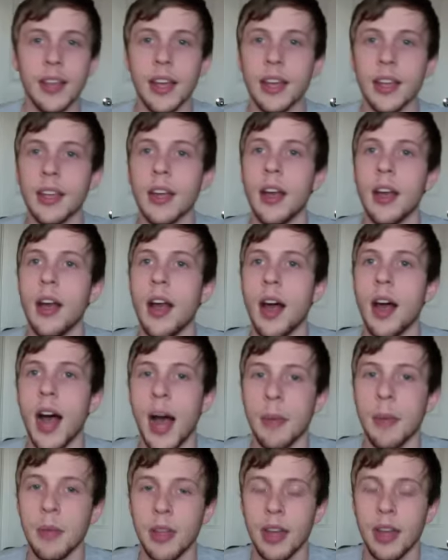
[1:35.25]
Like,
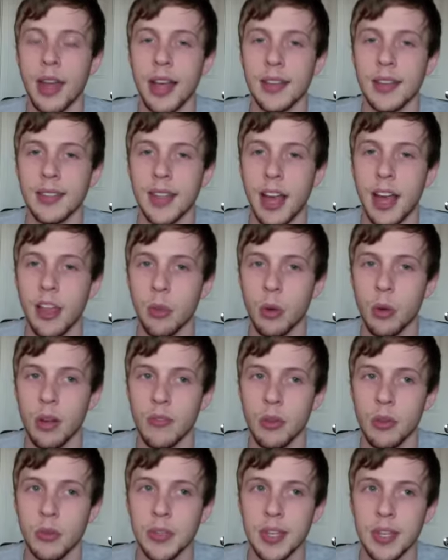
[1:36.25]
I'm not going to ask either one
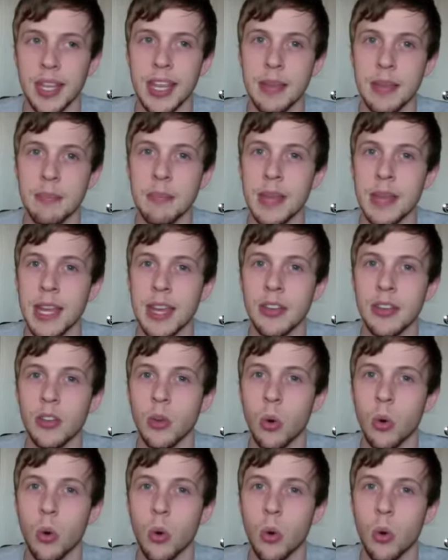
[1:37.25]
of you to eat meat